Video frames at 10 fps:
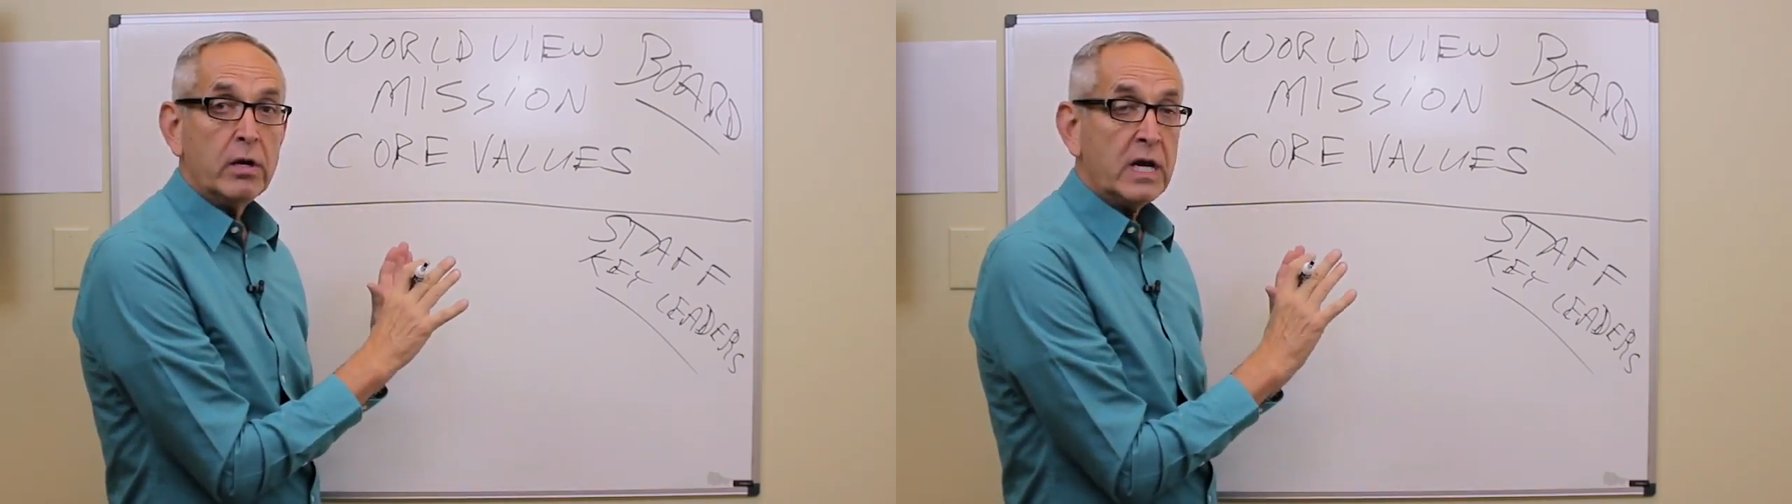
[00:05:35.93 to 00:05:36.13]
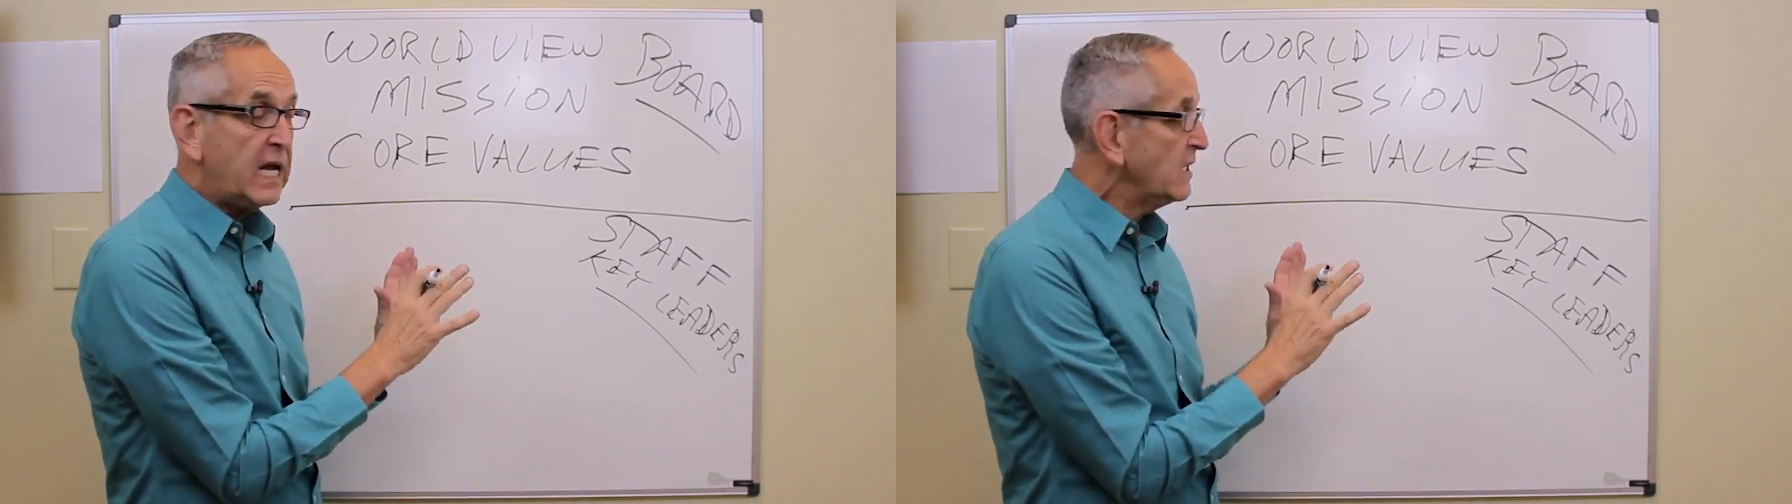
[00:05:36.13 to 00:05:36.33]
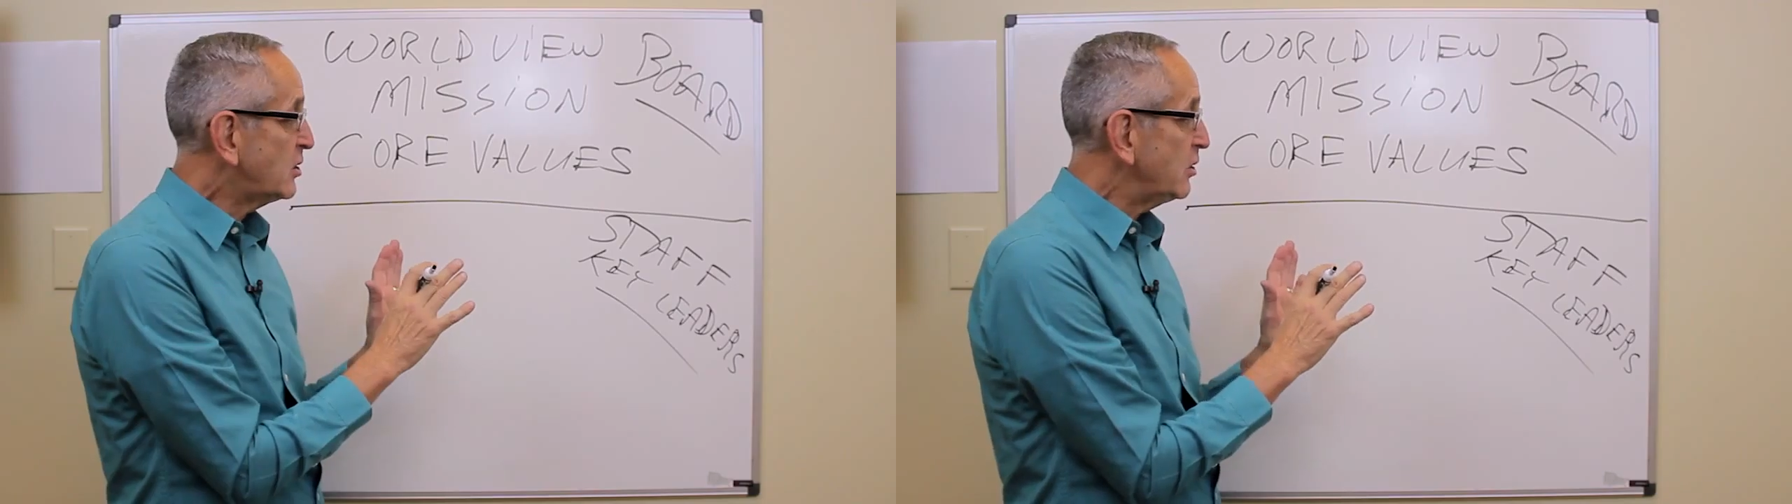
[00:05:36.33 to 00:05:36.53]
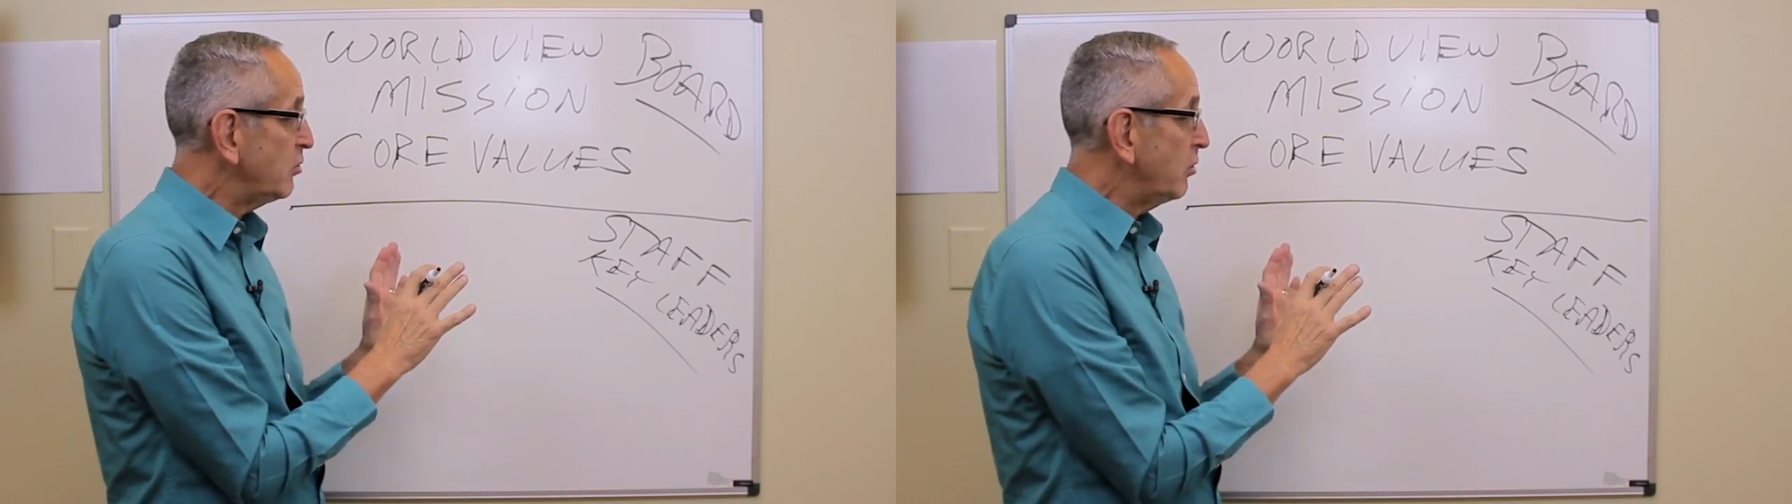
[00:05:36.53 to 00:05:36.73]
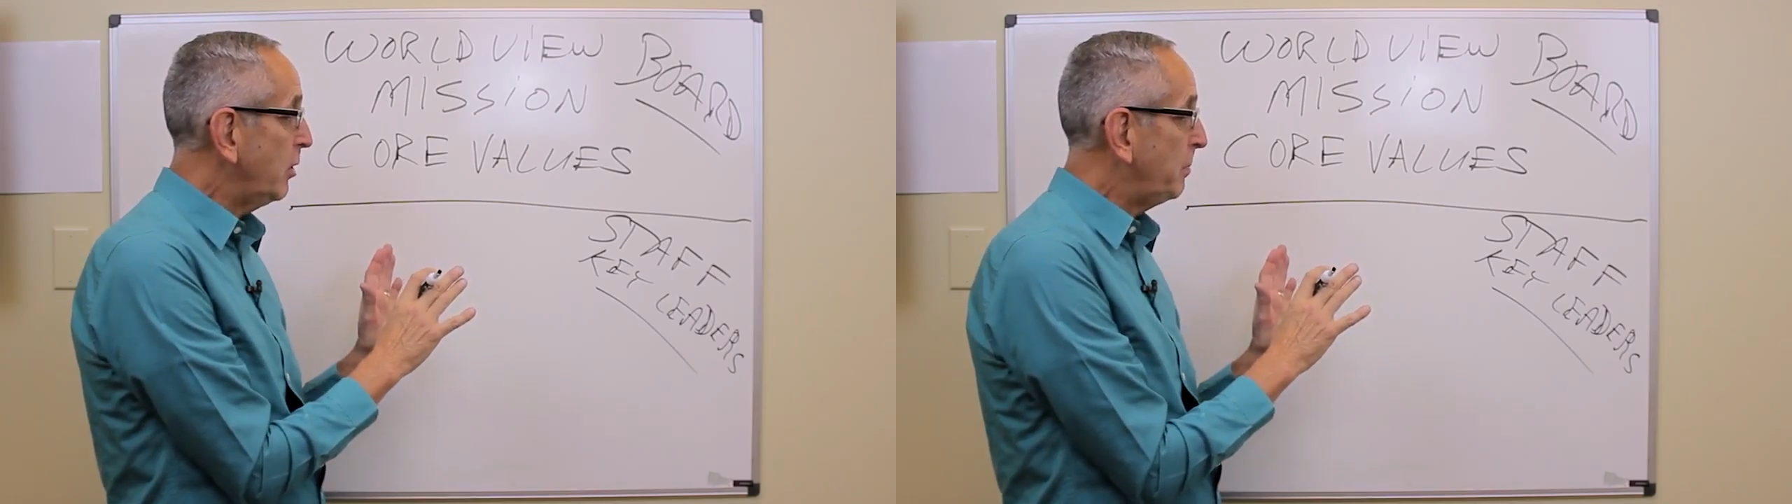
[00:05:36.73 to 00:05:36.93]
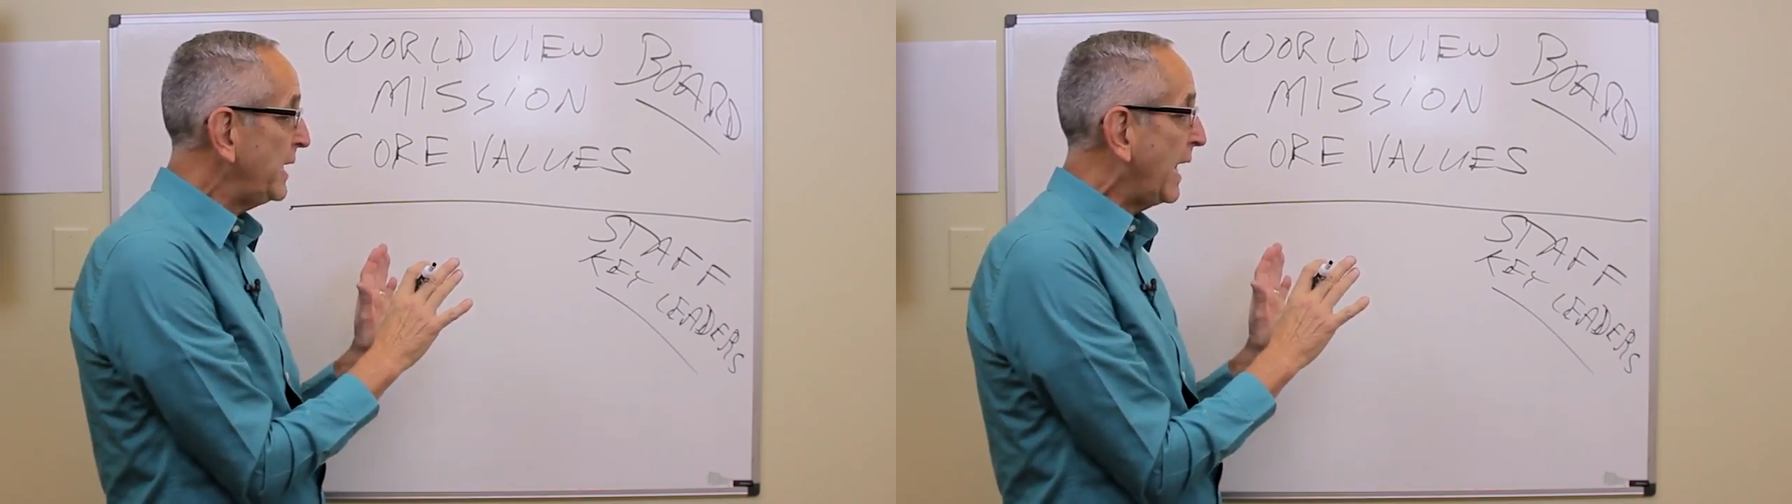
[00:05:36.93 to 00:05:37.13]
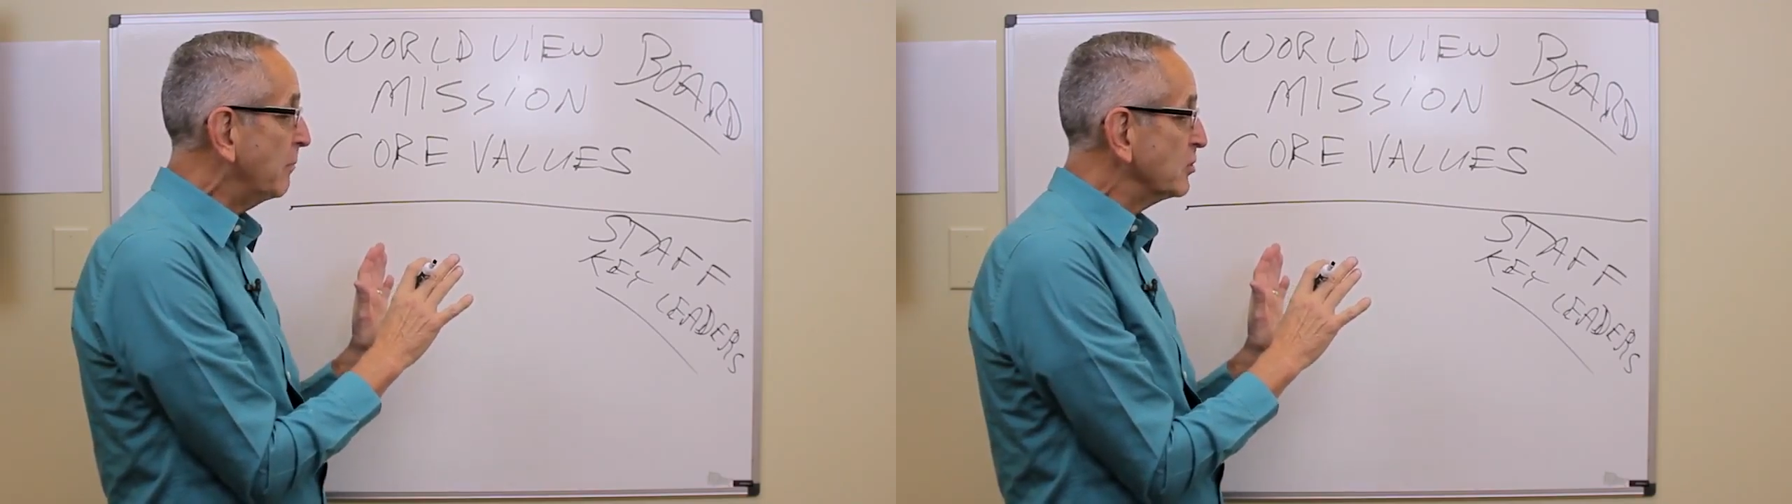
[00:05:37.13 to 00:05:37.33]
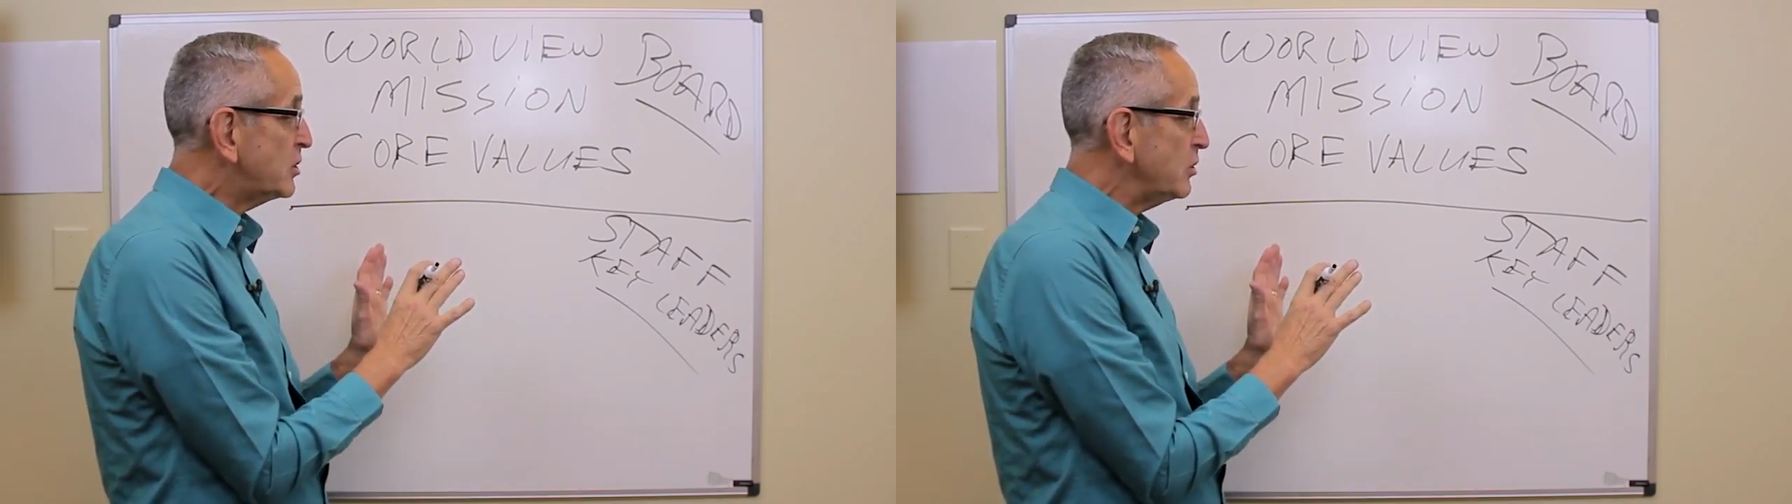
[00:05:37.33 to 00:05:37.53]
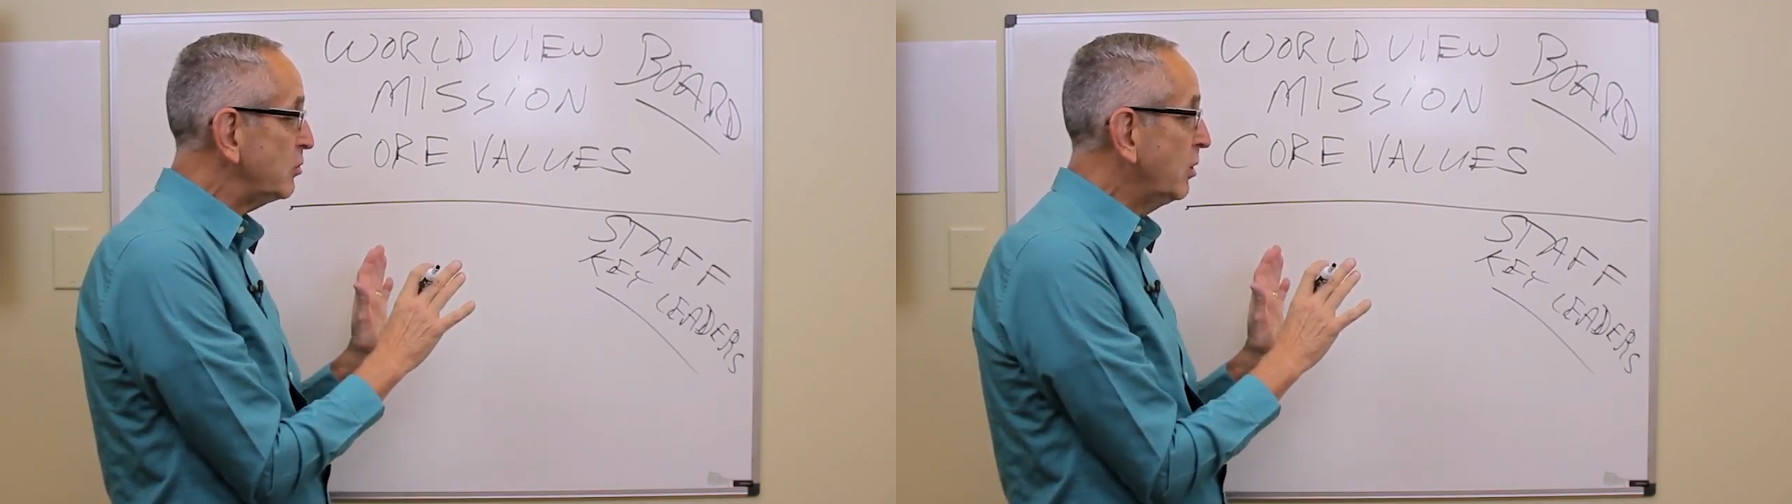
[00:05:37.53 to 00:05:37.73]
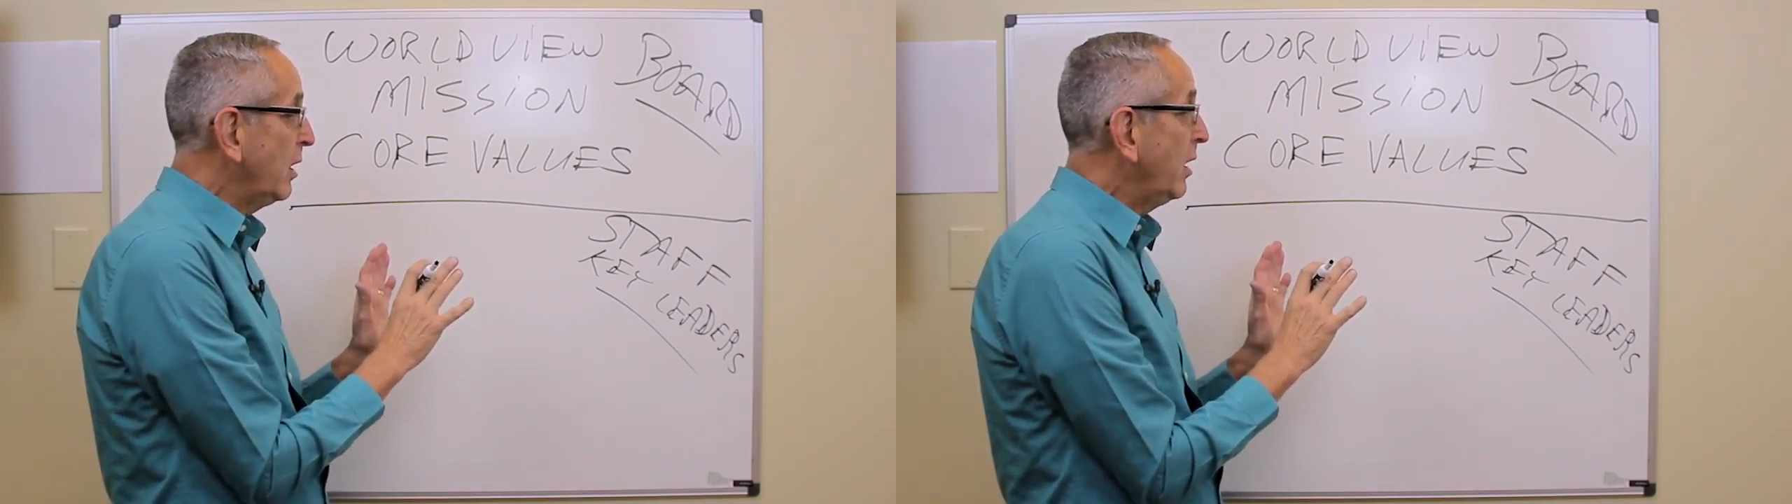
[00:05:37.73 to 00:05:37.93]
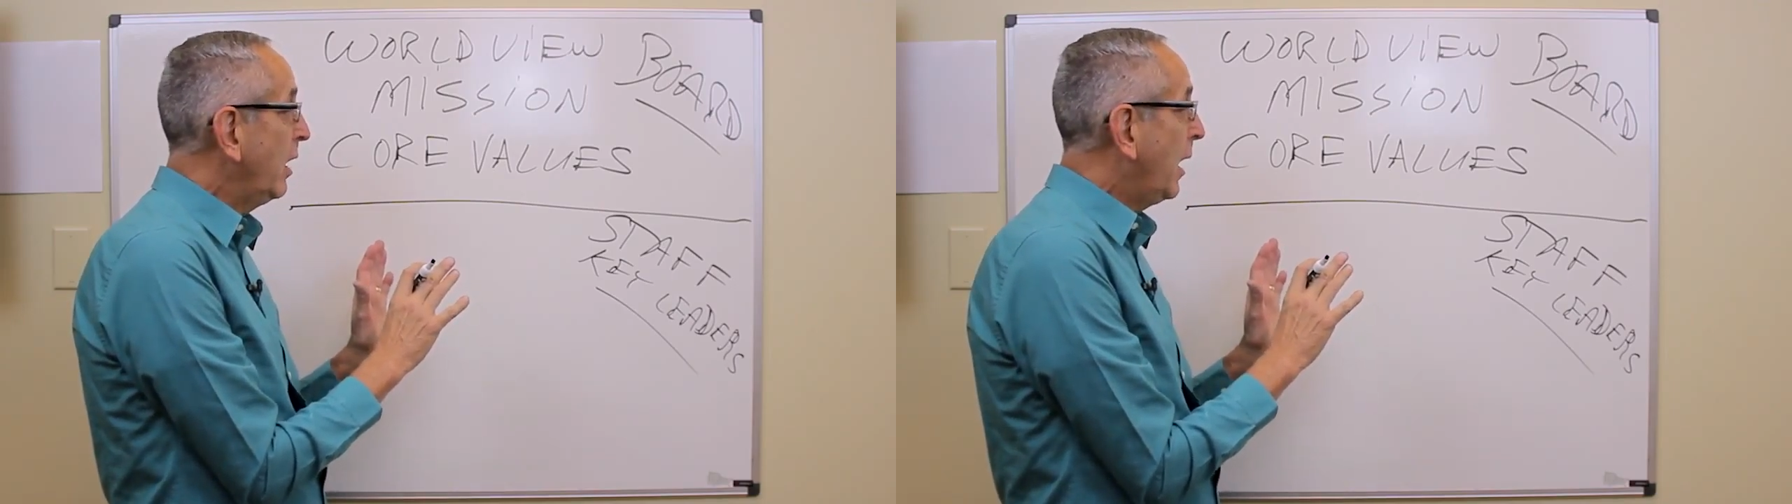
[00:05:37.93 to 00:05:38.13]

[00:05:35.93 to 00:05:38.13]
need to be able to